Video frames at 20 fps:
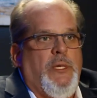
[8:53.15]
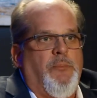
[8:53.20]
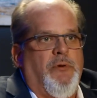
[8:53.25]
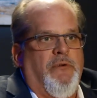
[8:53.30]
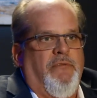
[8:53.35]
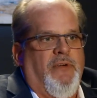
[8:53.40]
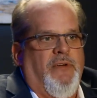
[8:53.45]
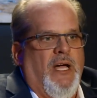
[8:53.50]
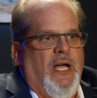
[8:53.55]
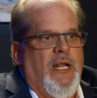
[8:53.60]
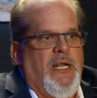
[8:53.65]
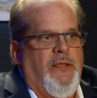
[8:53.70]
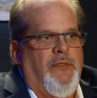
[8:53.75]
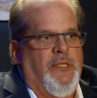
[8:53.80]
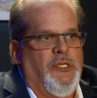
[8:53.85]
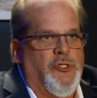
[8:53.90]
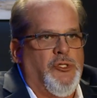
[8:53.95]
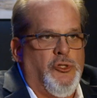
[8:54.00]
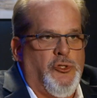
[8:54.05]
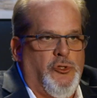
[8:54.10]
providing
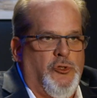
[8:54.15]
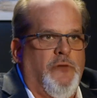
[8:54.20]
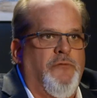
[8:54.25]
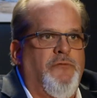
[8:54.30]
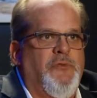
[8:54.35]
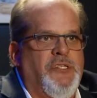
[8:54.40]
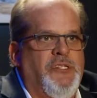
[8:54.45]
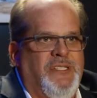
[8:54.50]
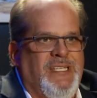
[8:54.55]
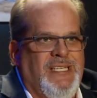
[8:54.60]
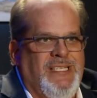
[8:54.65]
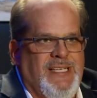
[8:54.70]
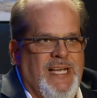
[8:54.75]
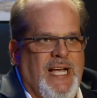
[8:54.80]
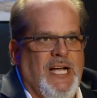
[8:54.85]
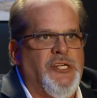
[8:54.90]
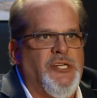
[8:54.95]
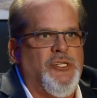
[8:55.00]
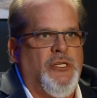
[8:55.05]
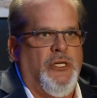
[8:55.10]
this surface
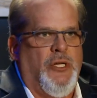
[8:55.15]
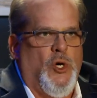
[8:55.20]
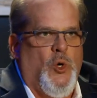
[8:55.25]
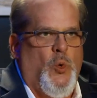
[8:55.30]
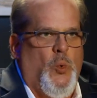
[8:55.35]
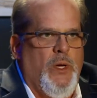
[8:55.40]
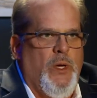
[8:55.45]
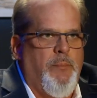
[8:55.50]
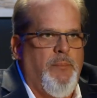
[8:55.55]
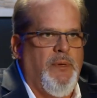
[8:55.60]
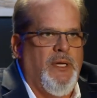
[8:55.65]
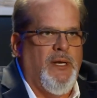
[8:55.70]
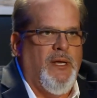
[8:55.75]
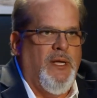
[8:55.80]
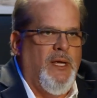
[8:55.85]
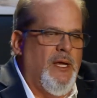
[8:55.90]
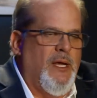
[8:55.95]
detection equipment